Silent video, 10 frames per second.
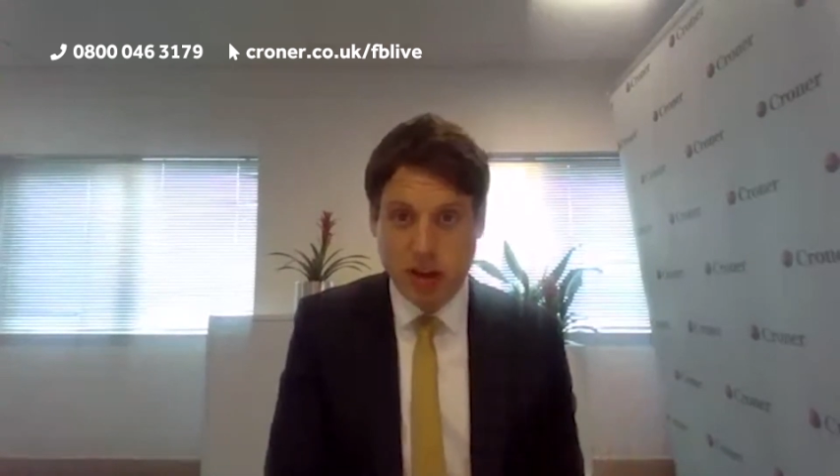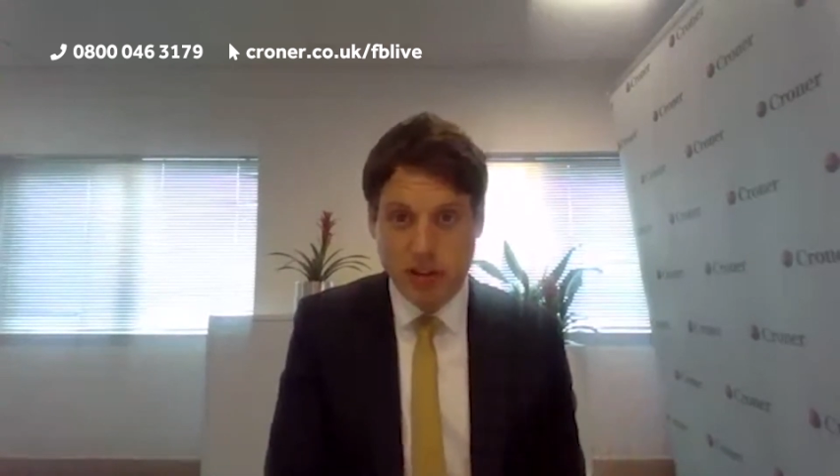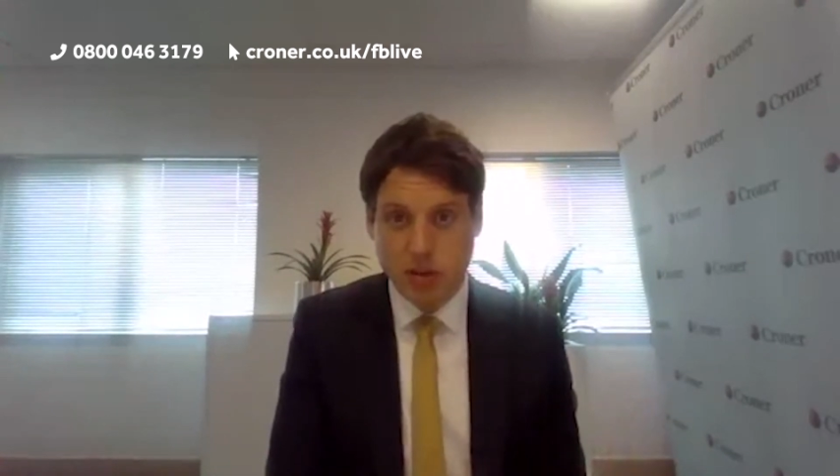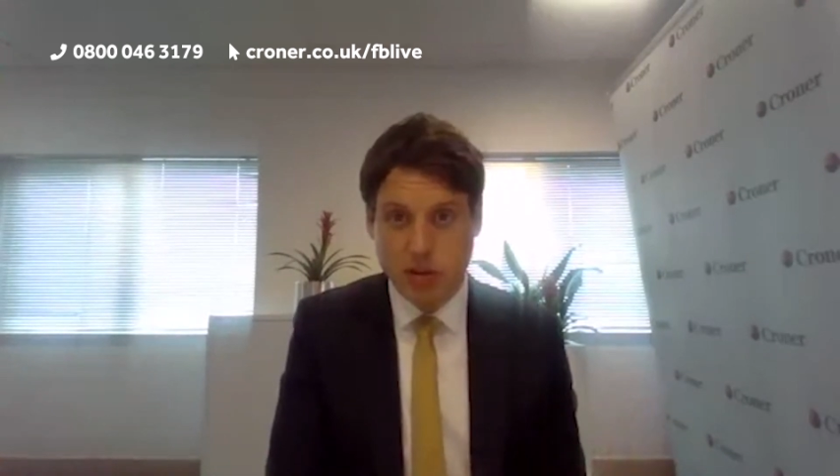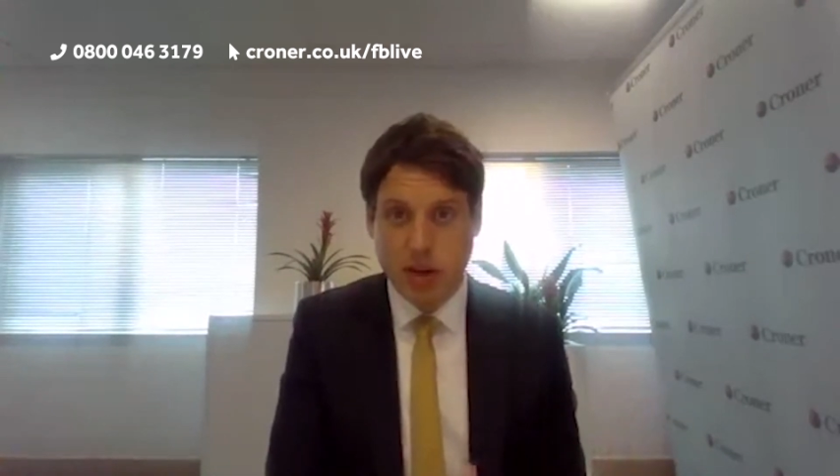I'll
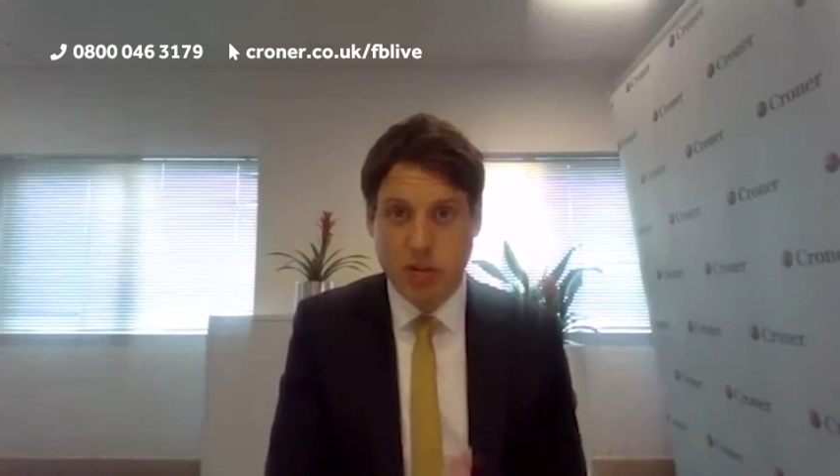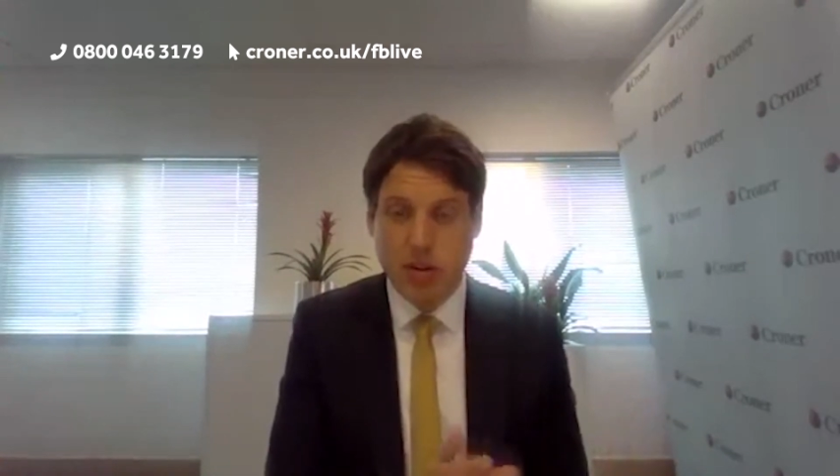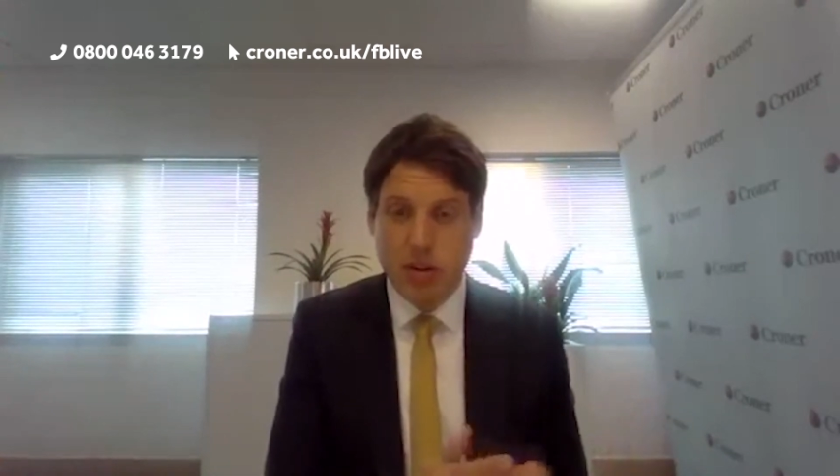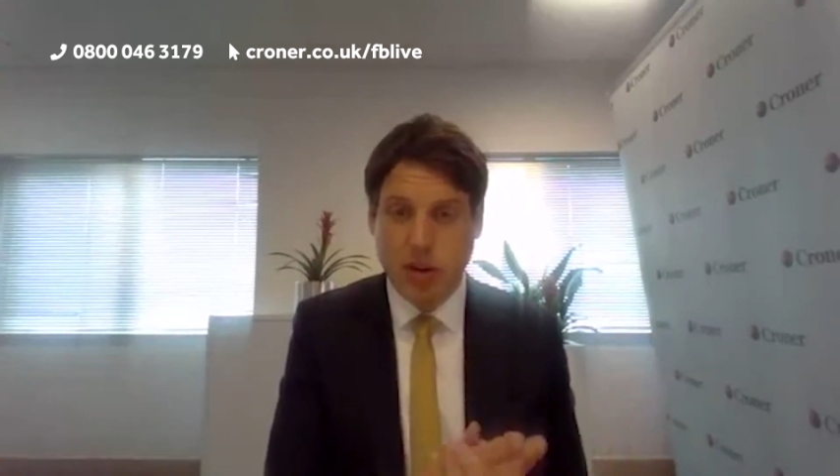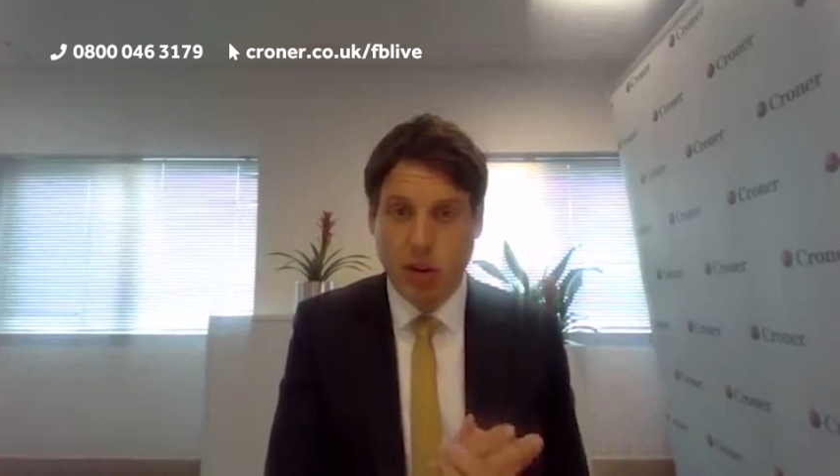deal with that when I
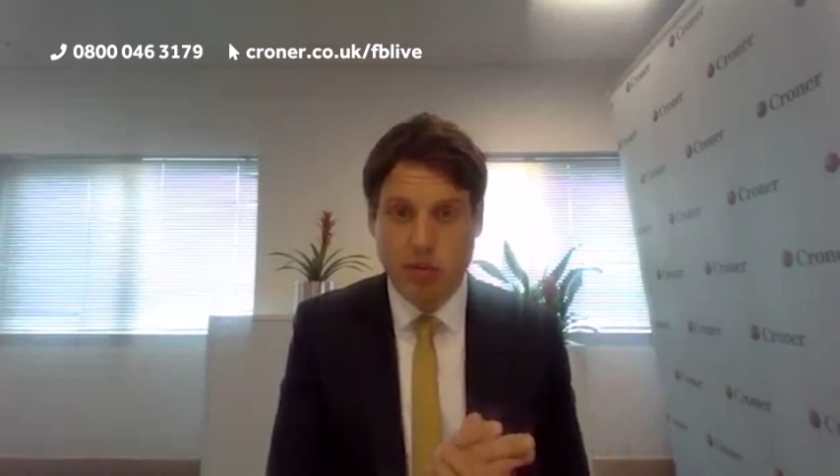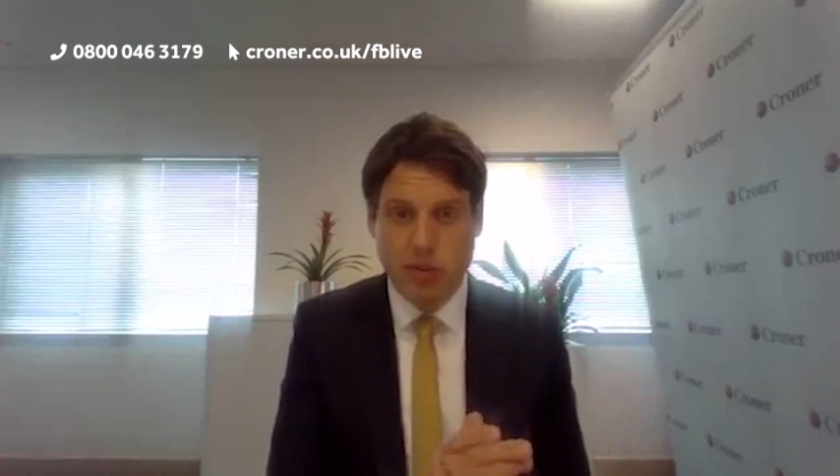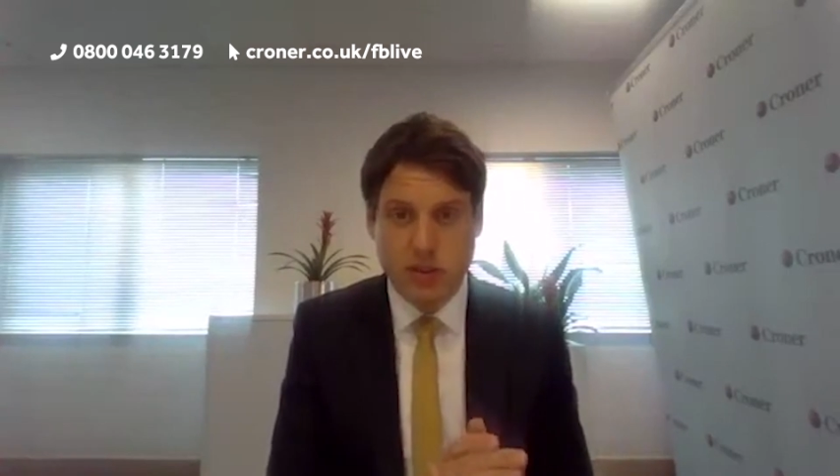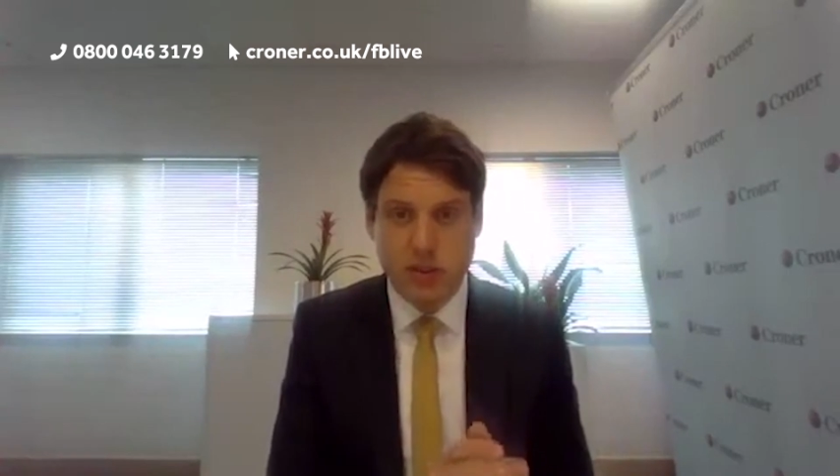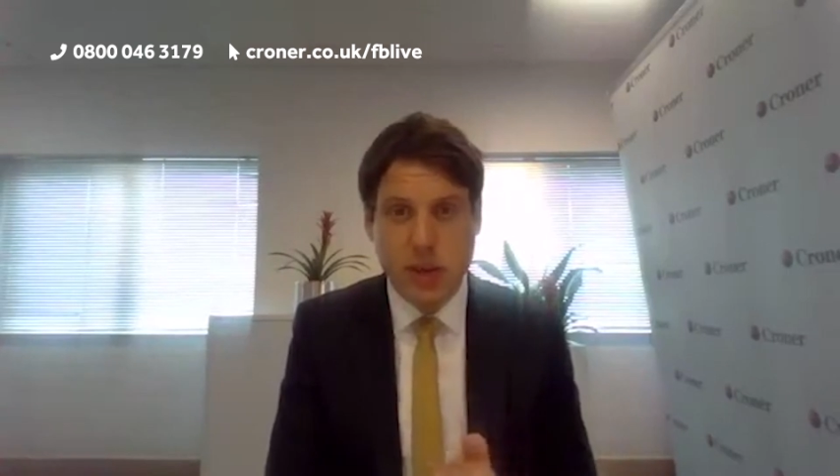do the
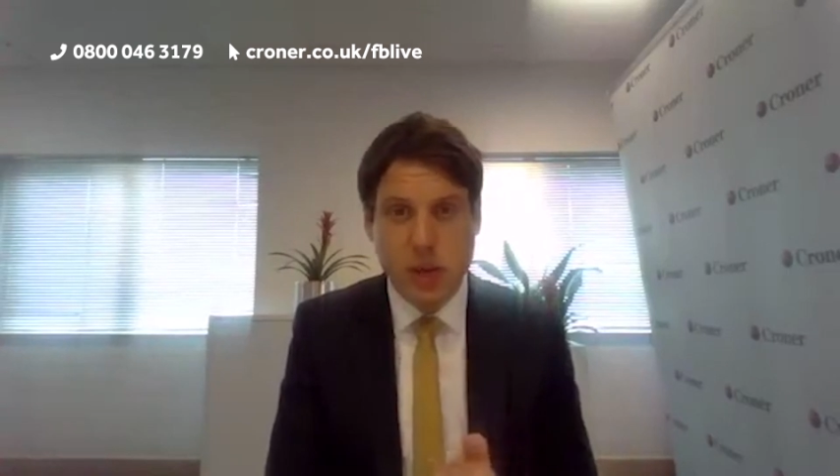options.